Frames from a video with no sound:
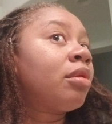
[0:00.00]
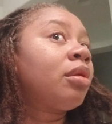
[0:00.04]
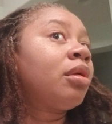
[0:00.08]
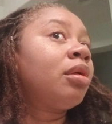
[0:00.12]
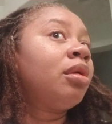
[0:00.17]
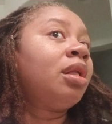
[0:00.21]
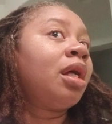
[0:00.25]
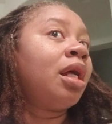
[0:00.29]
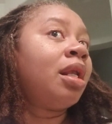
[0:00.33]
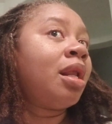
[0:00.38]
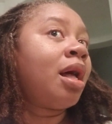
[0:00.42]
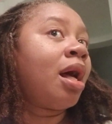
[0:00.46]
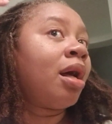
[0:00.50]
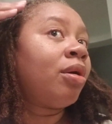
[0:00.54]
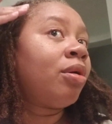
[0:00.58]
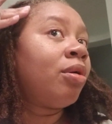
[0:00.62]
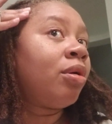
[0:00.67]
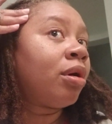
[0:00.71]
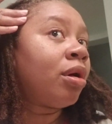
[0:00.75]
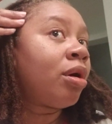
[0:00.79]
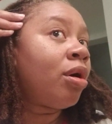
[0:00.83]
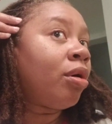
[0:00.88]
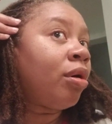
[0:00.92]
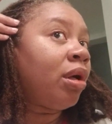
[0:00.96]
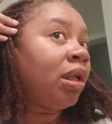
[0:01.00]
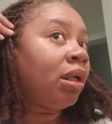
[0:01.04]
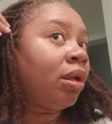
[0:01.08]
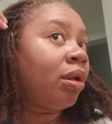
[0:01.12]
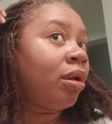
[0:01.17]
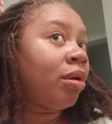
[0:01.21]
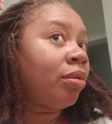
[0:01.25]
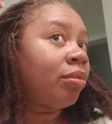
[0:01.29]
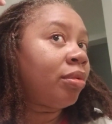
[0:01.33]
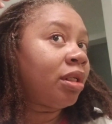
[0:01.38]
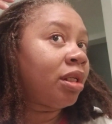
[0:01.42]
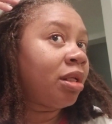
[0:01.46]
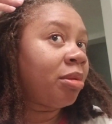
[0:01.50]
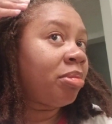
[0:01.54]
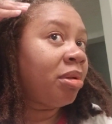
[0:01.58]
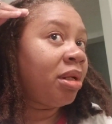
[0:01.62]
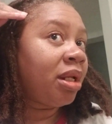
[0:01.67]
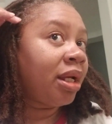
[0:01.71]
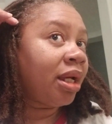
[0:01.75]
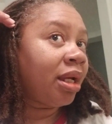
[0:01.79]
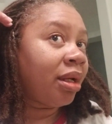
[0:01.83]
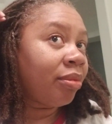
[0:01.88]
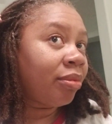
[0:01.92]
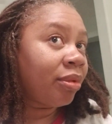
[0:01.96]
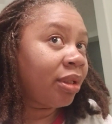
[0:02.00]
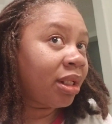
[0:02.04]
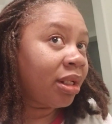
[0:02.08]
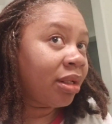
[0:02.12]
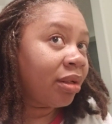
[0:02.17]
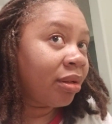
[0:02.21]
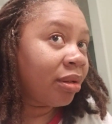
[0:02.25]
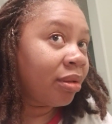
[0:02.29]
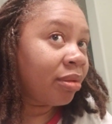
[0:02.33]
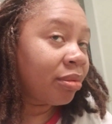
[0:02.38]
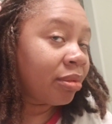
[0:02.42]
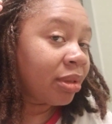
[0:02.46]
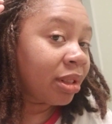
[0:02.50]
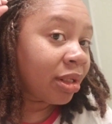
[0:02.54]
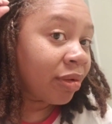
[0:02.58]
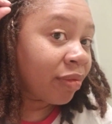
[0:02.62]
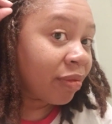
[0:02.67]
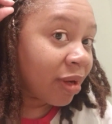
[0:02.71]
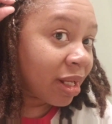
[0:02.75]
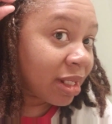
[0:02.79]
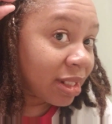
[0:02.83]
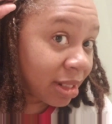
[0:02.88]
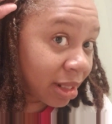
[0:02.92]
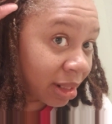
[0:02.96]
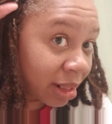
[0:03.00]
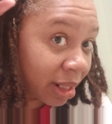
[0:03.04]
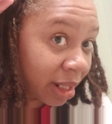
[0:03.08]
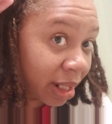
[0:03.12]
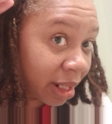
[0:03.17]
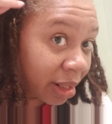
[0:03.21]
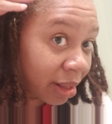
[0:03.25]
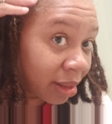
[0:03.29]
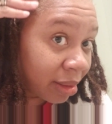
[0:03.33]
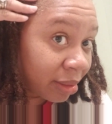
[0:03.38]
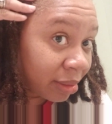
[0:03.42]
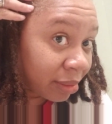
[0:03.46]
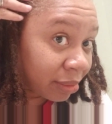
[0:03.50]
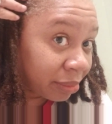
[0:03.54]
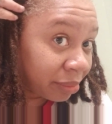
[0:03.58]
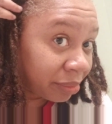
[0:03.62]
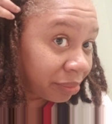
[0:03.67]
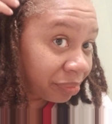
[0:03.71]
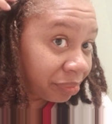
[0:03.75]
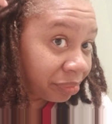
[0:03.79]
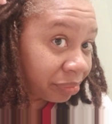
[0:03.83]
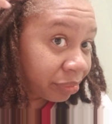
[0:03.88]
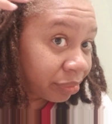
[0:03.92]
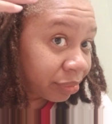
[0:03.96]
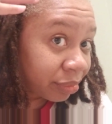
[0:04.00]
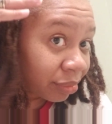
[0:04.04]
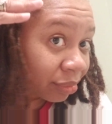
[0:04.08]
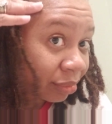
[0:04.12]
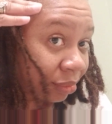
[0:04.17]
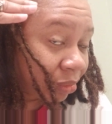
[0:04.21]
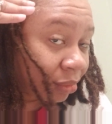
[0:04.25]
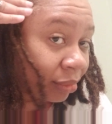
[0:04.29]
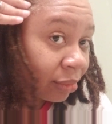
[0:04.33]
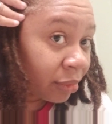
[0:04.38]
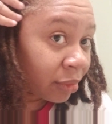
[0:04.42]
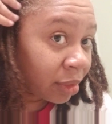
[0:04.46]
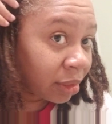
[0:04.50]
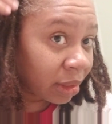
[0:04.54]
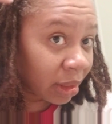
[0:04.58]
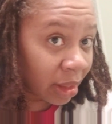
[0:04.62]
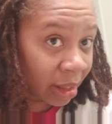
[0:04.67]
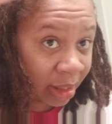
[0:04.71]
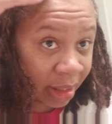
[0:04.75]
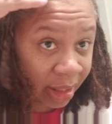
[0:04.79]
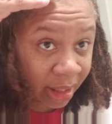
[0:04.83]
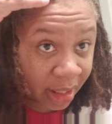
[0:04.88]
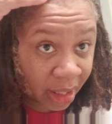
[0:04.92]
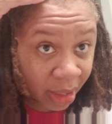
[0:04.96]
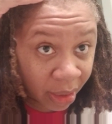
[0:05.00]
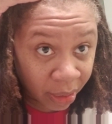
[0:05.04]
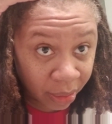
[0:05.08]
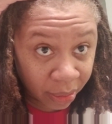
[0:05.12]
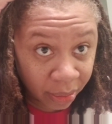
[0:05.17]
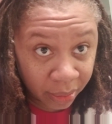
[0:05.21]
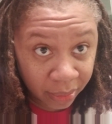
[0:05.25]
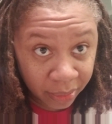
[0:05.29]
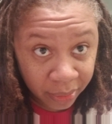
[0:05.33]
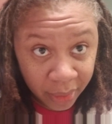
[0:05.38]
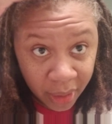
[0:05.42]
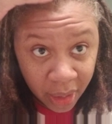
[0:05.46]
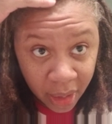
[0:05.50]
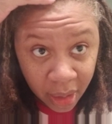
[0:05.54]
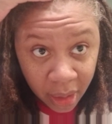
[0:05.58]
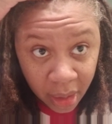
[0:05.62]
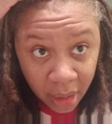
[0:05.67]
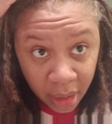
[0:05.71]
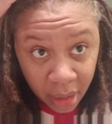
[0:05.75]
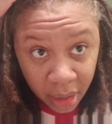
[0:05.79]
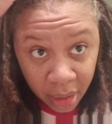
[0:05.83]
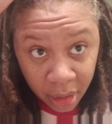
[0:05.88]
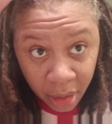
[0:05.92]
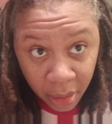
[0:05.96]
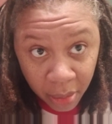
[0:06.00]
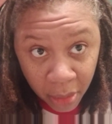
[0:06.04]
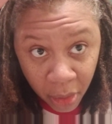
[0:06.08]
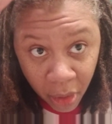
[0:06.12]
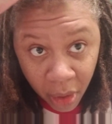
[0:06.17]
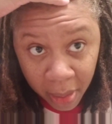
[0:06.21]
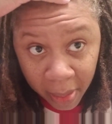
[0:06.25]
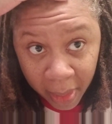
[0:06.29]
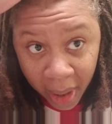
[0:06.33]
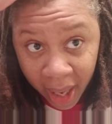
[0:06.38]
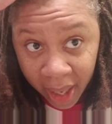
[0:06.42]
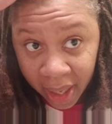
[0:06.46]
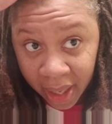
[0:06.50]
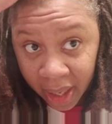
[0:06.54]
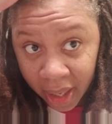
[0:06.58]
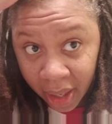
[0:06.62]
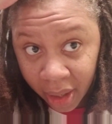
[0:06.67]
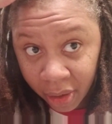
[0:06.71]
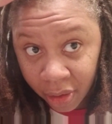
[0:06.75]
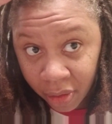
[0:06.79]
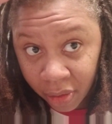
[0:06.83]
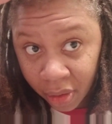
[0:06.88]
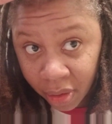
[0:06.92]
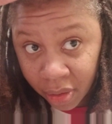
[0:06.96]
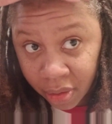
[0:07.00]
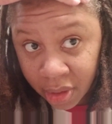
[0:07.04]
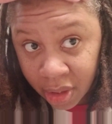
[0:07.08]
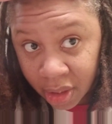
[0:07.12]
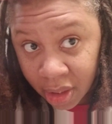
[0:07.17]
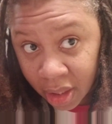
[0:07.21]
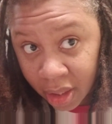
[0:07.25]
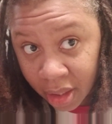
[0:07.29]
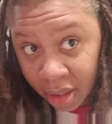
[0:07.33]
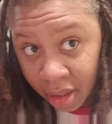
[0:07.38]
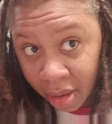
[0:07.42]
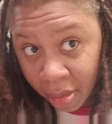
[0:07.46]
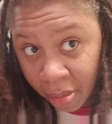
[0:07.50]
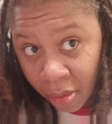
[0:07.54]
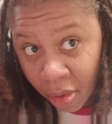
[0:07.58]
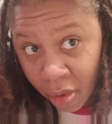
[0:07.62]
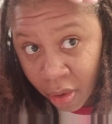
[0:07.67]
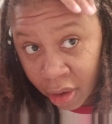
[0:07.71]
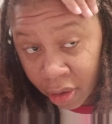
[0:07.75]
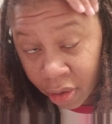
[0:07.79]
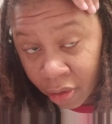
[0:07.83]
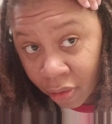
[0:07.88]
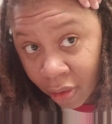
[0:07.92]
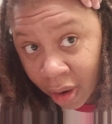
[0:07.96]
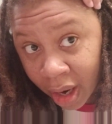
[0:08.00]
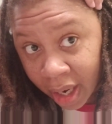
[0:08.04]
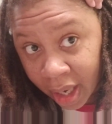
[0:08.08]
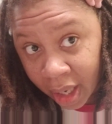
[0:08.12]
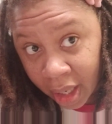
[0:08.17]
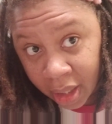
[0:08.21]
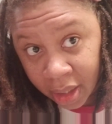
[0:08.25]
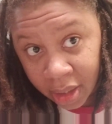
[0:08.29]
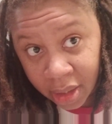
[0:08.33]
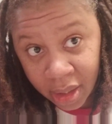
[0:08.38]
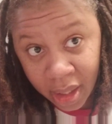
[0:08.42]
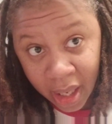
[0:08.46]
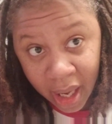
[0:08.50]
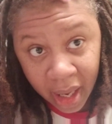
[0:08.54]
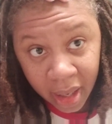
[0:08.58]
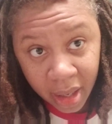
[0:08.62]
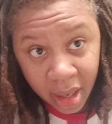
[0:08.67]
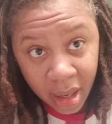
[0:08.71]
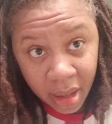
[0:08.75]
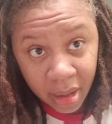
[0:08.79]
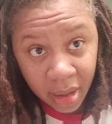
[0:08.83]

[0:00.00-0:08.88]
They're not gonna go along with the plan with the rest of the hair. And so, the more my hair grows in, the more grays that,